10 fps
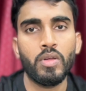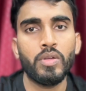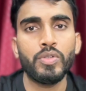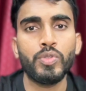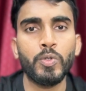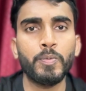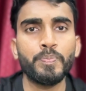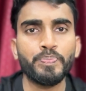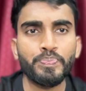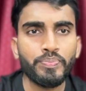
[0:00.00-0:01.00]
So
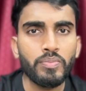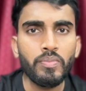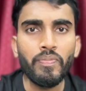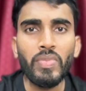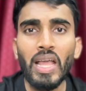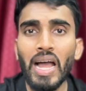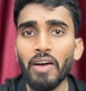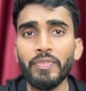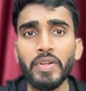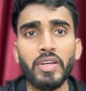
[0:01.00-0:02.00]

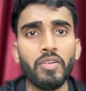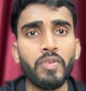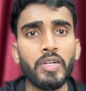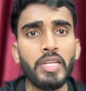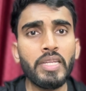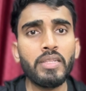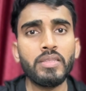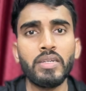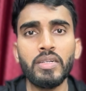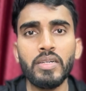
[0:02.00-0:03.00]
after converting
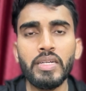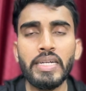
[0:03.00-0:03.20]
the